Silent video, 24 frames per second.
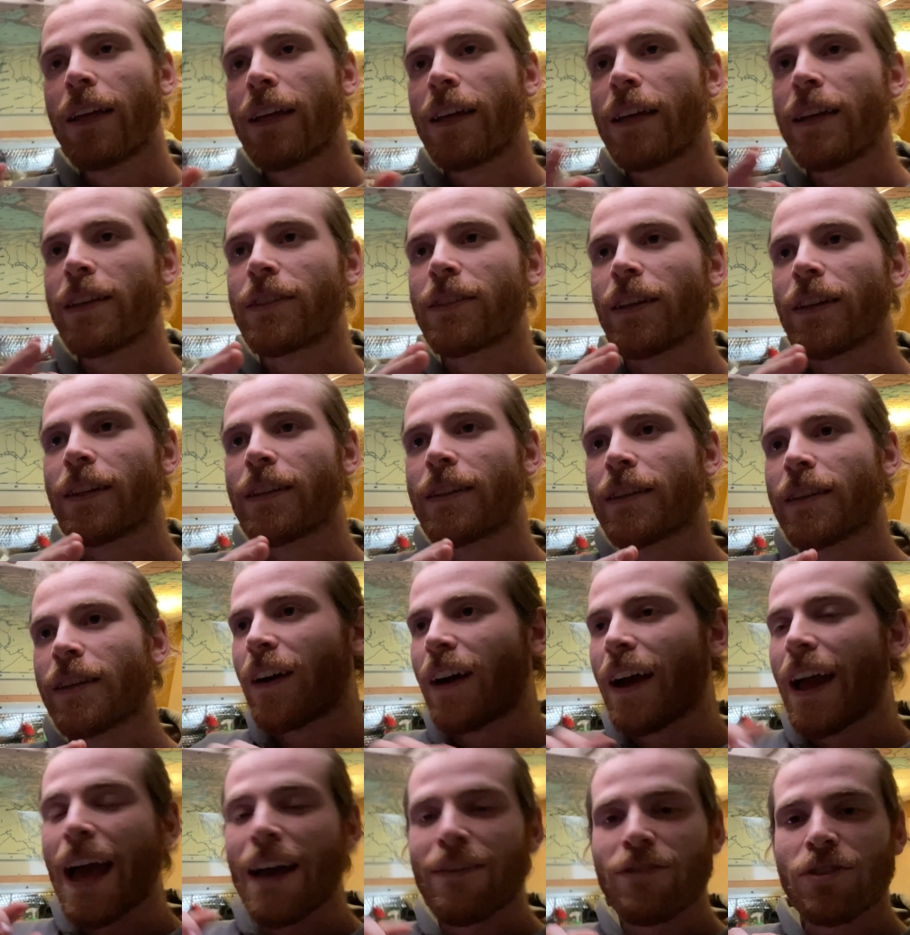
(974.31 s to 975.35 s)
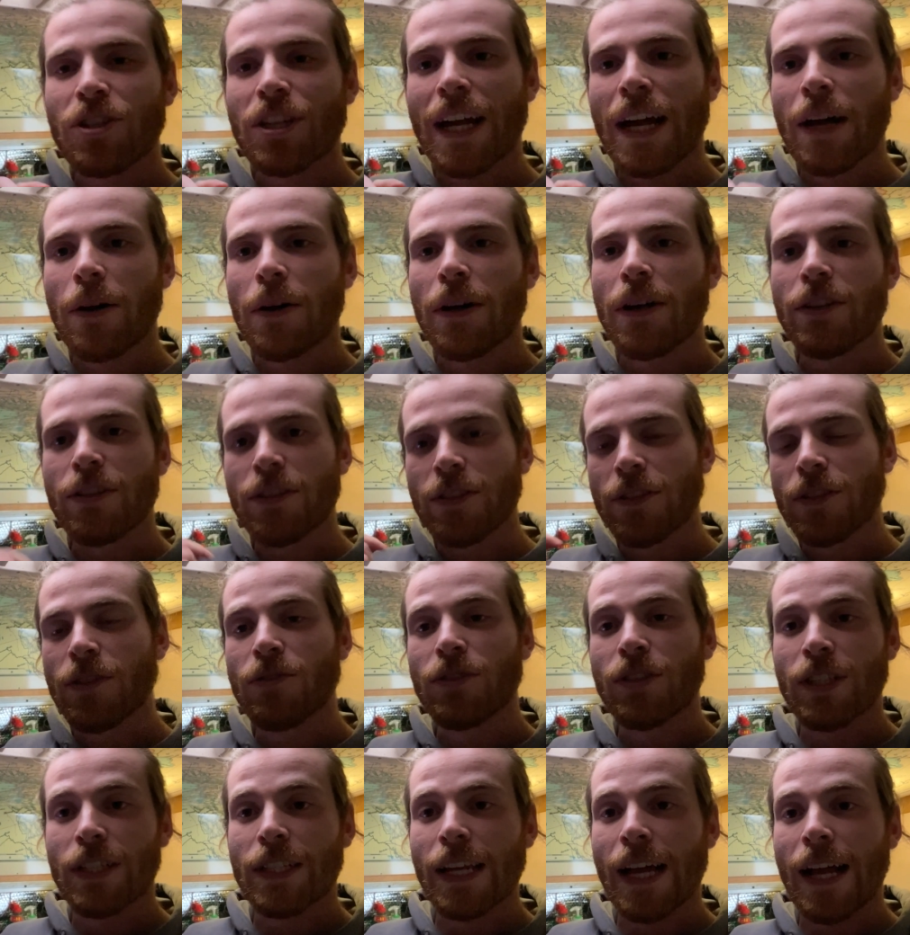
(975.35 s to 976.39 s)
It's like I have a shower,
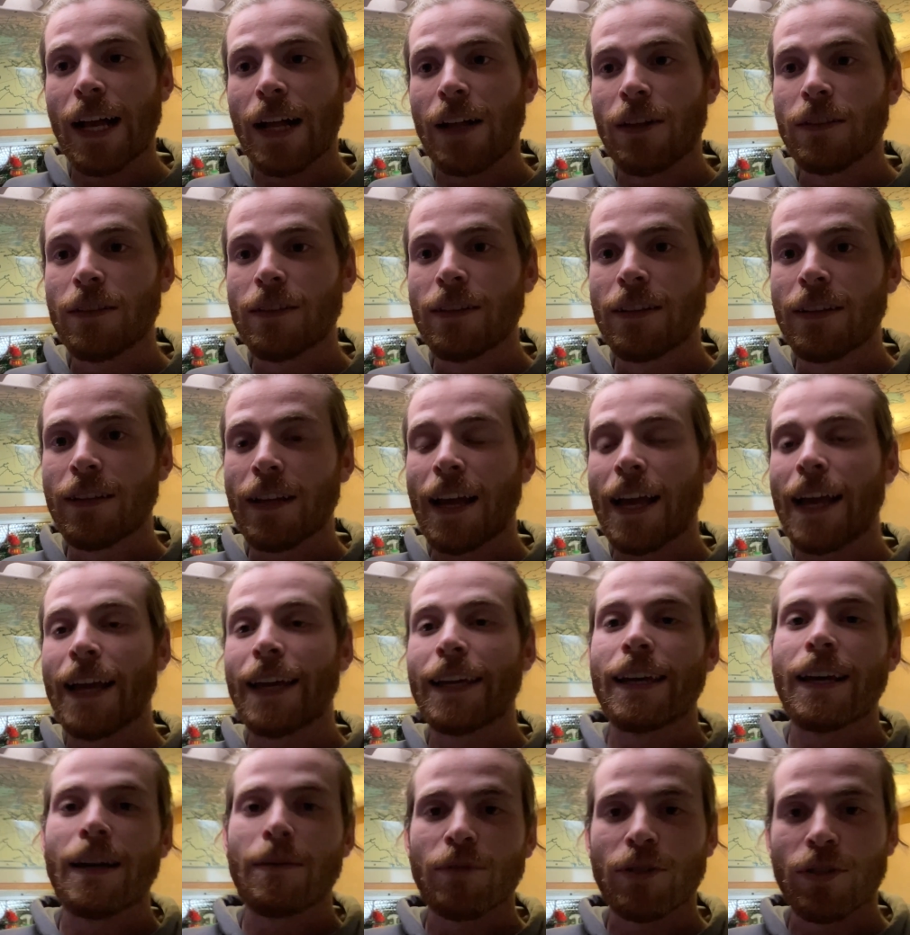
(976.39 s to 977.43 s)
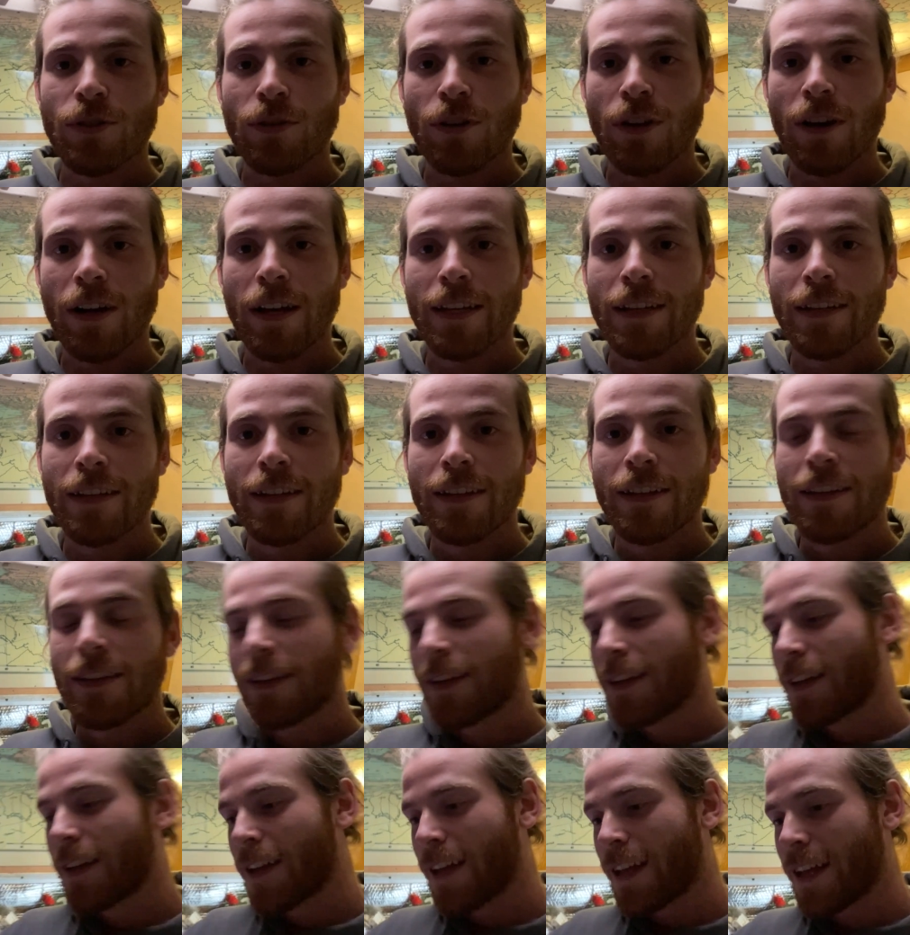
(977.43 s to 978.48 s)
use the towel, hang it up to dry,
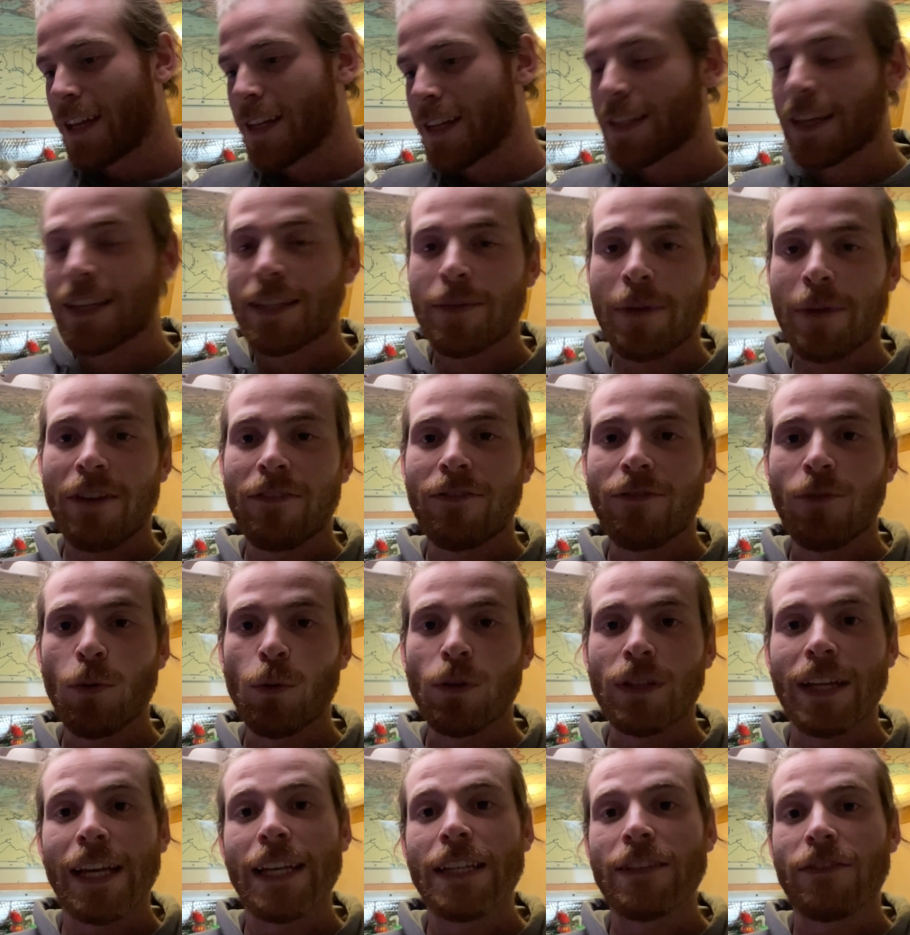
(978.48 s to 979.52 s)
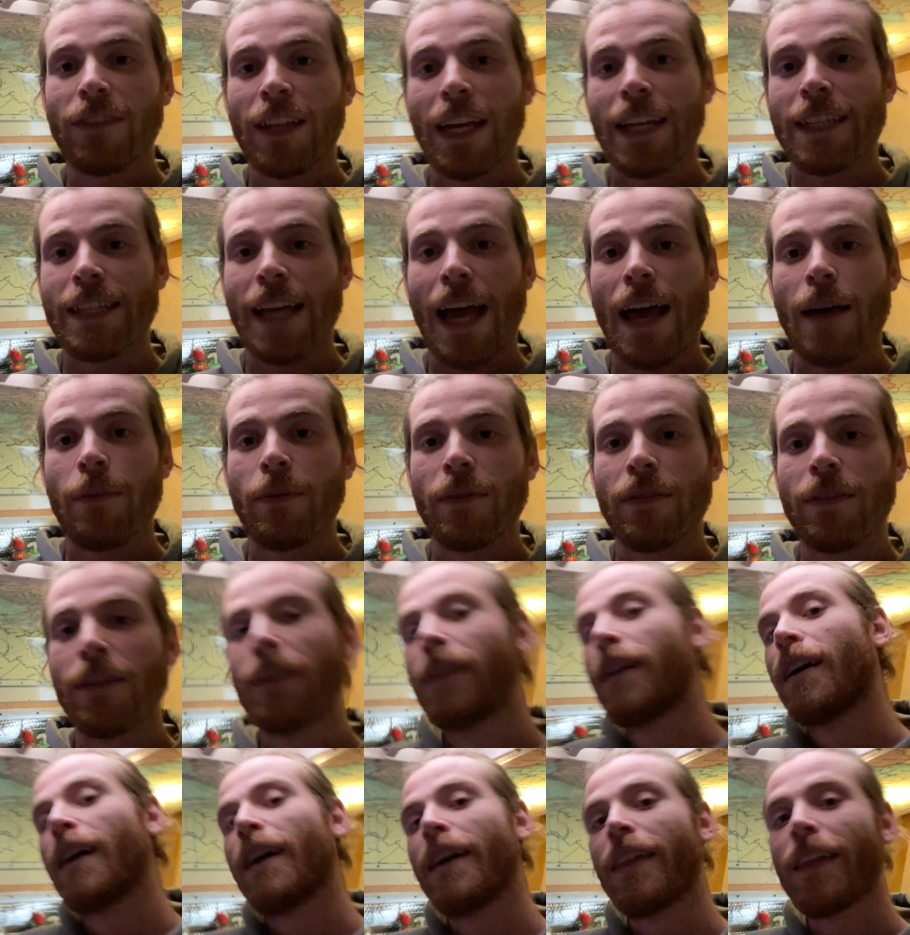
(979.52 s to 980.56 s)
and it takes about 4 days for that to happen,
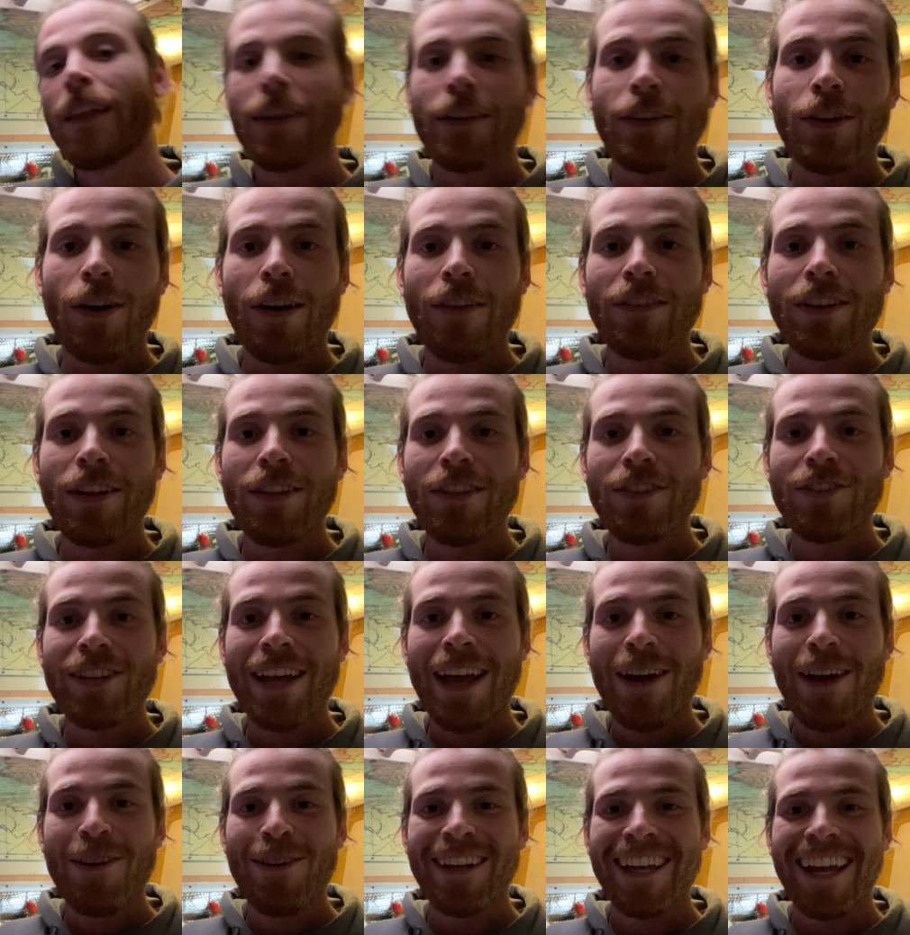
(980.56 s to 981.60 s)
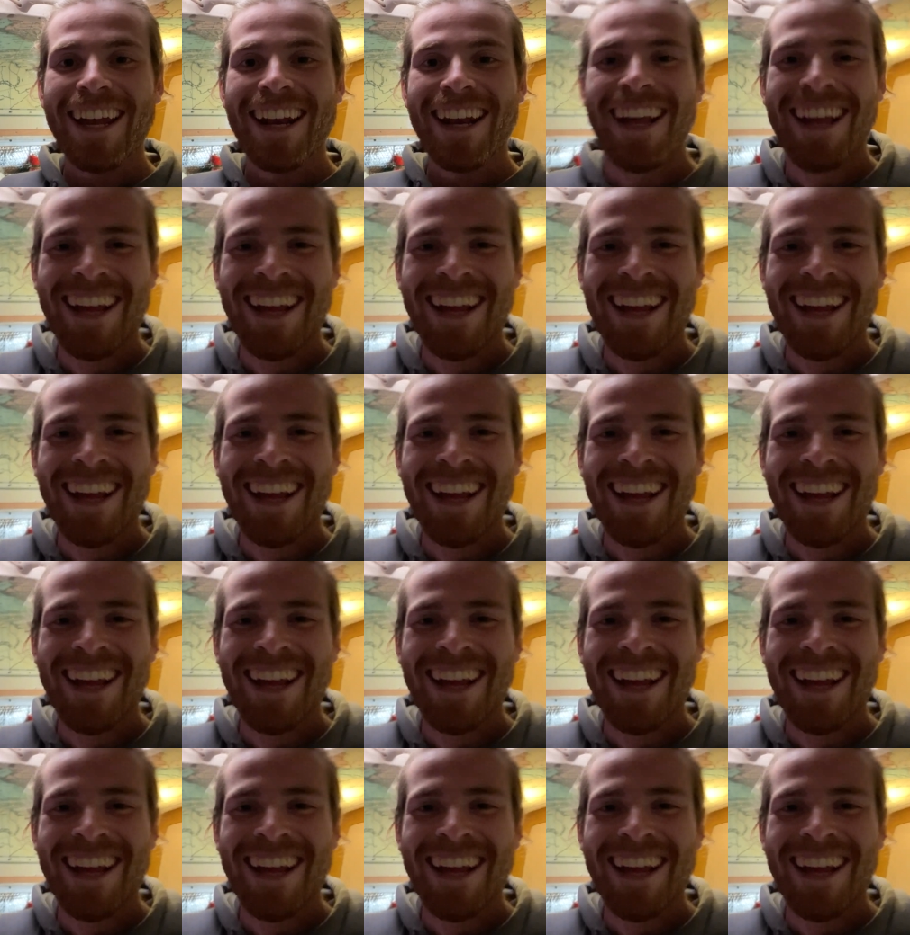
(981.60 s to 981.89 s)
and I can go have another shower again.